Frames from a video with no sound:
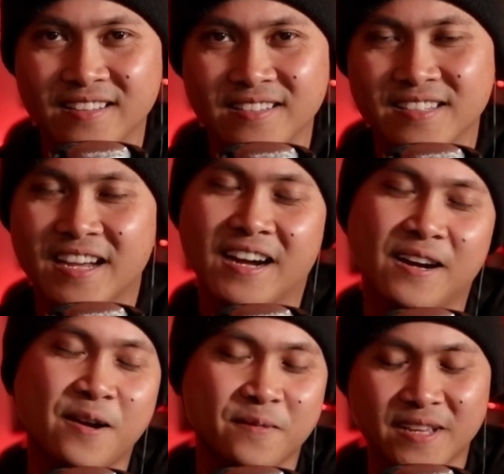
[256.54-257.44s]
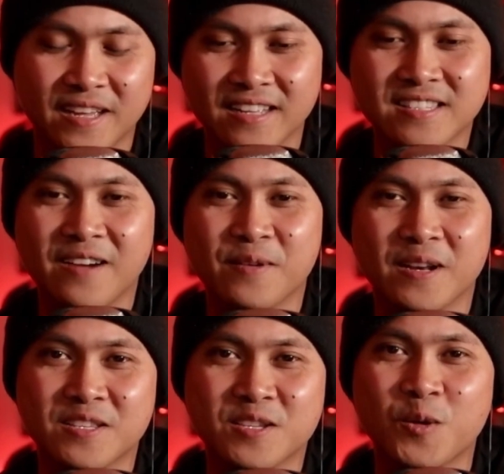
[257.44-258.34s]

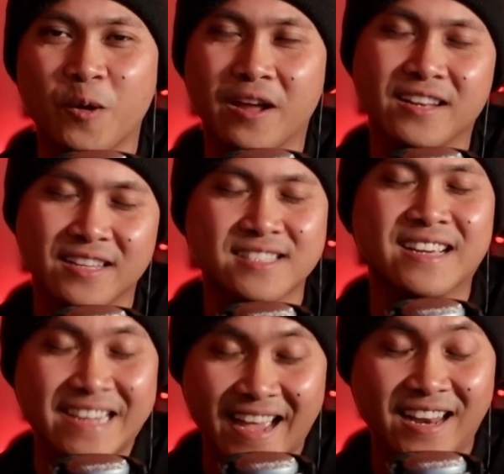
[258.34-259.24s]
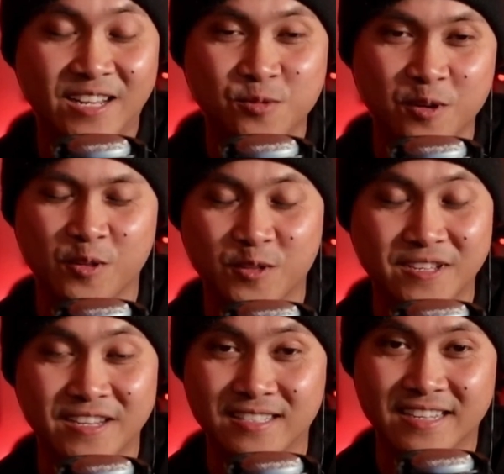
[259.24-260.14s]
That's cool. And it's, again, it's one of those
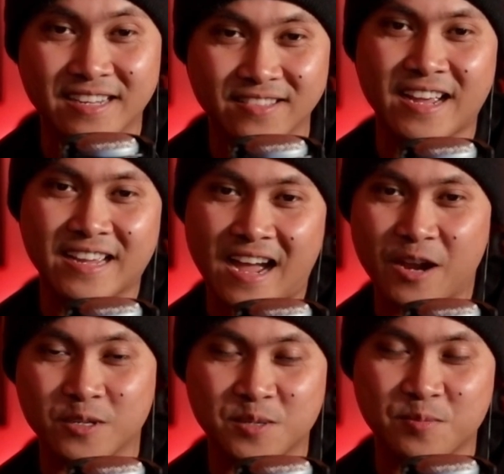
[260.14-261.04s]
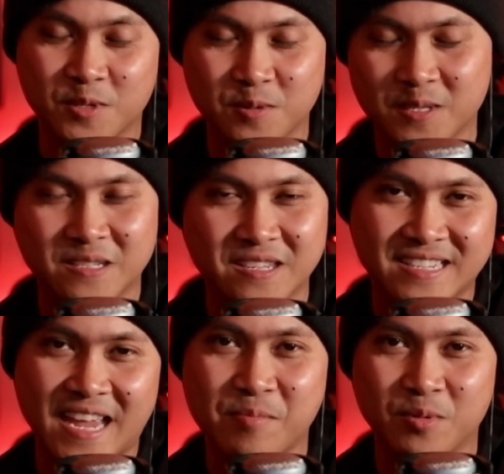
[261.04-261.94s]
things, like that guy was supposed to be just a
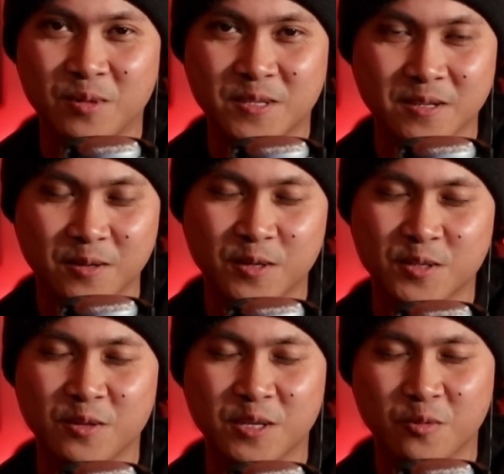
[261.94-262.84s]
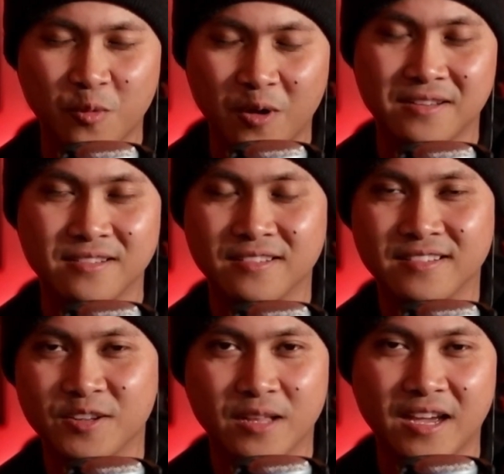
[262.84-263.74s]
sample. So there's only one, he
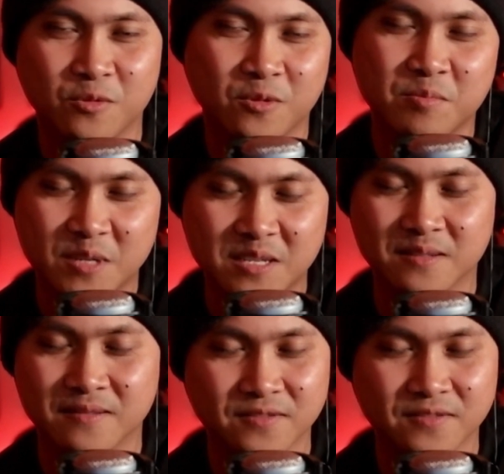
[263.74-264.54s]
only had one piece of.